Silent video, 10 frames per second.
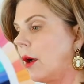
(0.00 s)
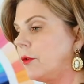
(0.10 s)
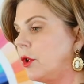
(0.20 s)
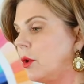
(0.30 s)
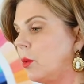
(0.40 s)

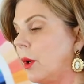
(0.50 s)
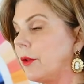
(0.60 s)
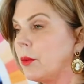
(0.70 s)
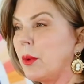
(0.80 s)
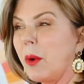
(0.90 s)
of you
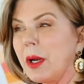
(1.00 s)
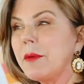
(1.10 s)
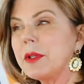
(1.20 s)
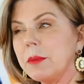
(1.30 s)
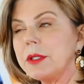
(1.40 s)
with, well,
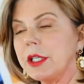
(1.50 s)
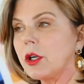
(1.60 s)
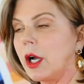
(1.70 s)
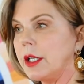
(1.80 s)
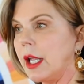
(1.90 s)
won't have
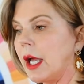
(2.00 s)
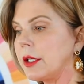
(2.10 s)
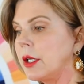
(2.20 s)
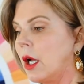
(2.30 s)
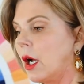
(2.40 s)
lipstick on
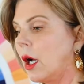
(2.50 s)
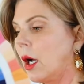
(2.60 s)
yet,